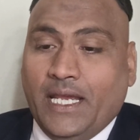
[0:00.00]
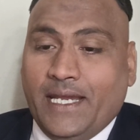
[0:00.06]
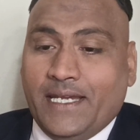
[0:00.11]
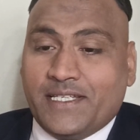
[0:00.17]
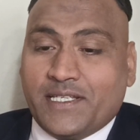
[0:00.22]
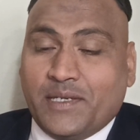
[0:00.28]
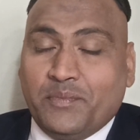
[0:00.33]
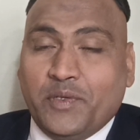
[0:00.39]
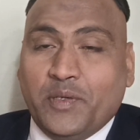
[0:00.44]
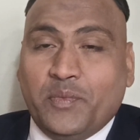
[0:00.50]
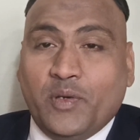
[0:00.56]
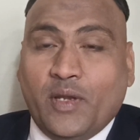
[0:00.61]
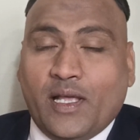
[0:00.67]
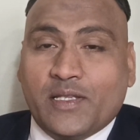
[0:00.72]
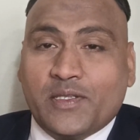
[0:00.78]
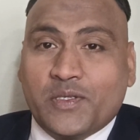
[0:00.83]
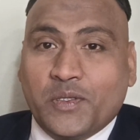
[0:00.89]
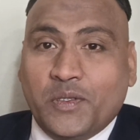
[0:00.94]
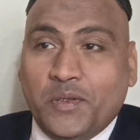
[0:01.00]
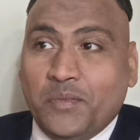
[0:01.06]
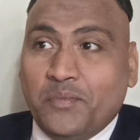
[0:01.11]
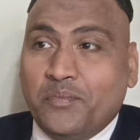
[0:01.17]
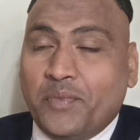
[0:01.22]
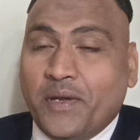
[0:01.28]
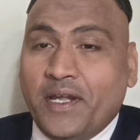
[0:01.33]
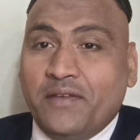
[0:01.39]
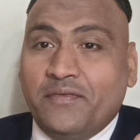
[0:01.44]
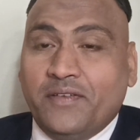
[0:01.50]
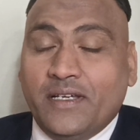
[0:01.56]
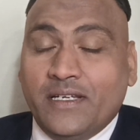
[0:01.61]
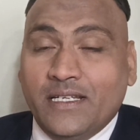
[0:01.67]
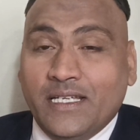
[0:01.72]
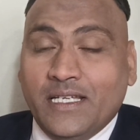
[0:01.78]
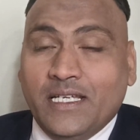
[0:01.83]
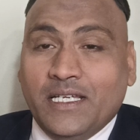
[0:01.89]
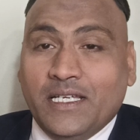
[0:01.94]
And some people also prayed
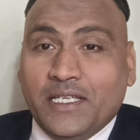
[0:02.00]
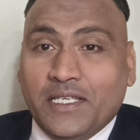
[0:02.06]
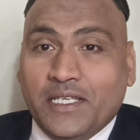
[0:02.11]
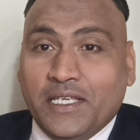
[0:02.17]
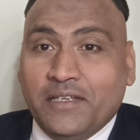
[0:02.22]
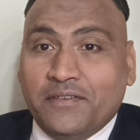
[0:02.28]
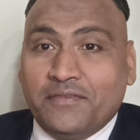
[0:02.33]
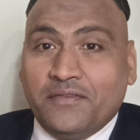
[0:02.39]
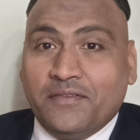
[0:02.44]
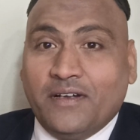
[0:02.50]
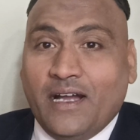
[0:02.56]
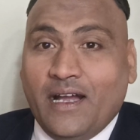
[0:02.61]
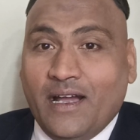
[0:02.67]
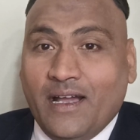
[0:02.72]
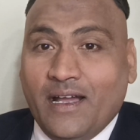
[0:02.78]
for, if